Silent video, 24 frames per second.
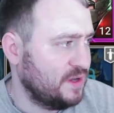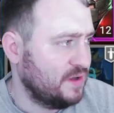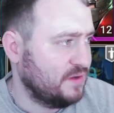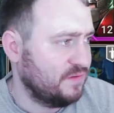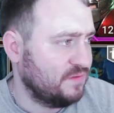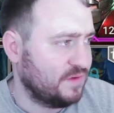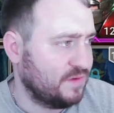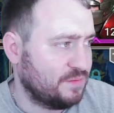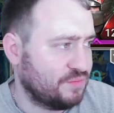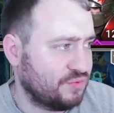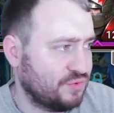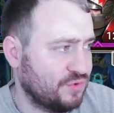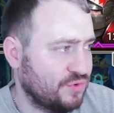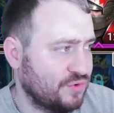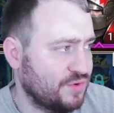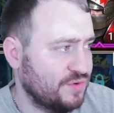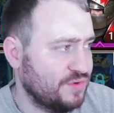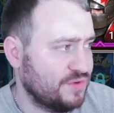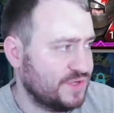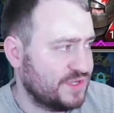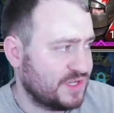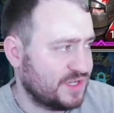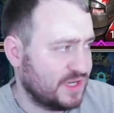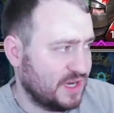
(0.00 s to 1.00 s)
for
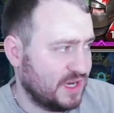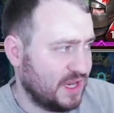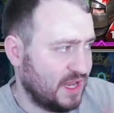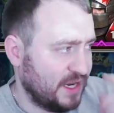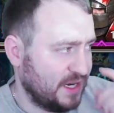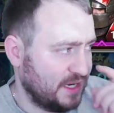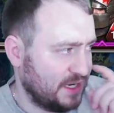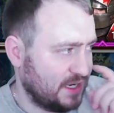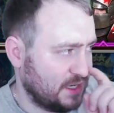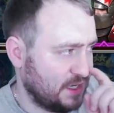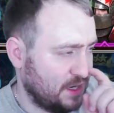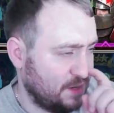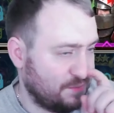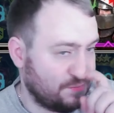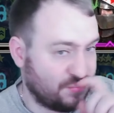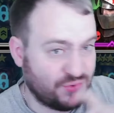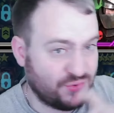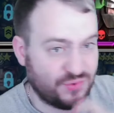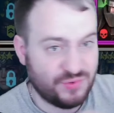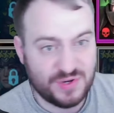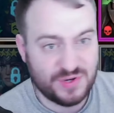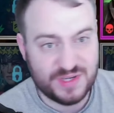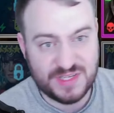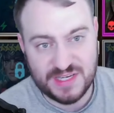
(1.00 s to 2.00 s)
brews, like I'm
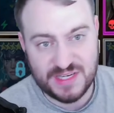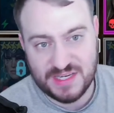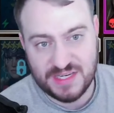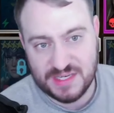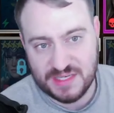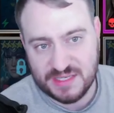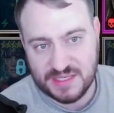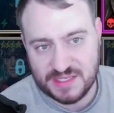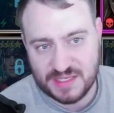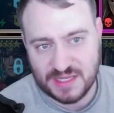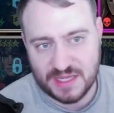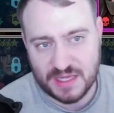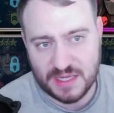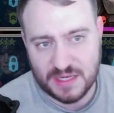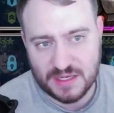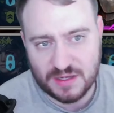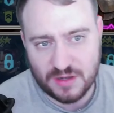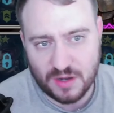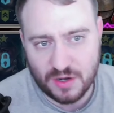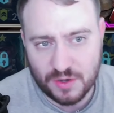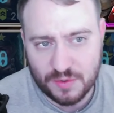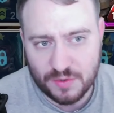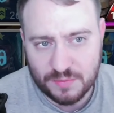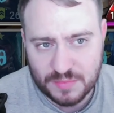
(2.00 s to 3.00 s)
pretty skint
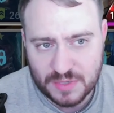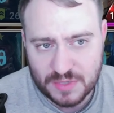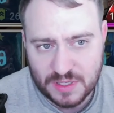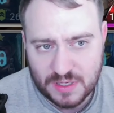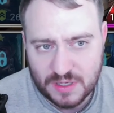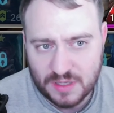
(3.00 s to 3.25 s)
on them.